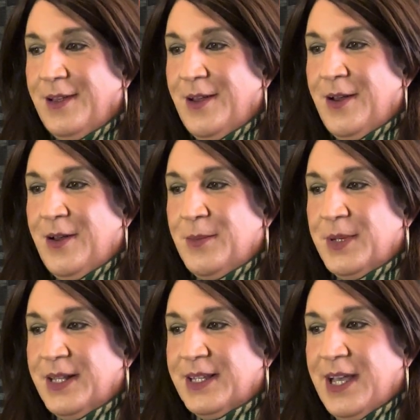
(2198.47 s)
But
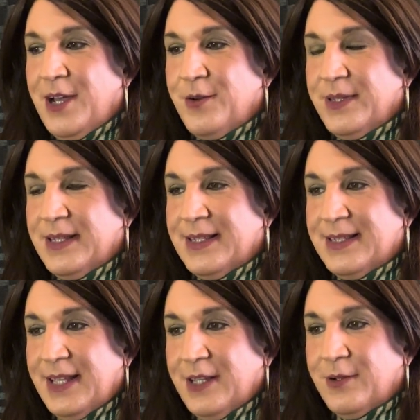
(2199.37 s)
the cow is a
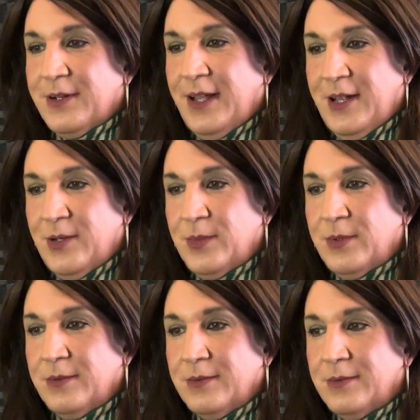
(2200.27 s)
sacred animal